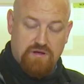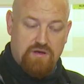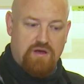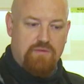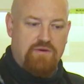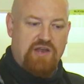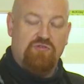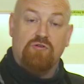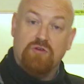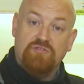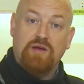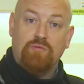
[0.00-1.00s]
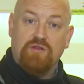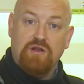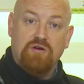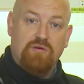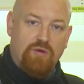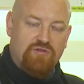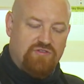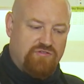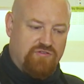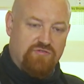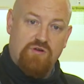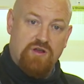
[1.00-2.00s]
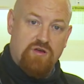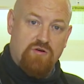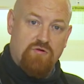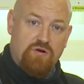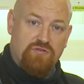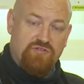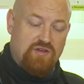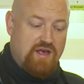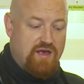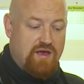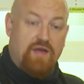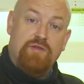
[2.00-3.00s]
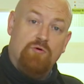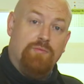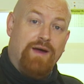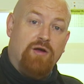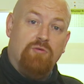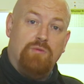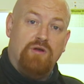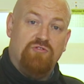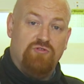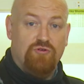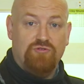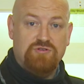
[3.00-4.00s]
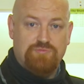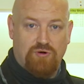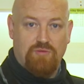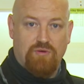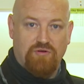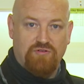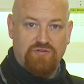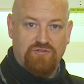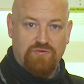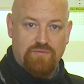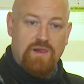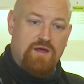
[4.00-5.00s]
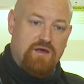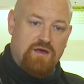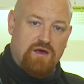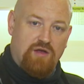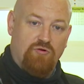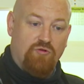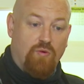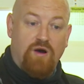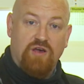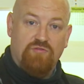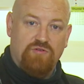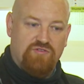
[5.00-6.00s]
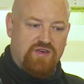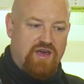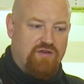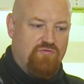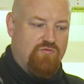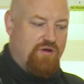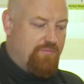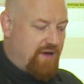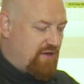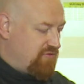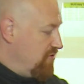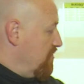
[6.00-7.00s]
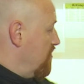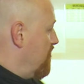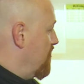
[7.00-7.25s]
electrical contact with the locomotives as they're running across. And they're all powered by tortoise point motors. And all the wires, once again, run back through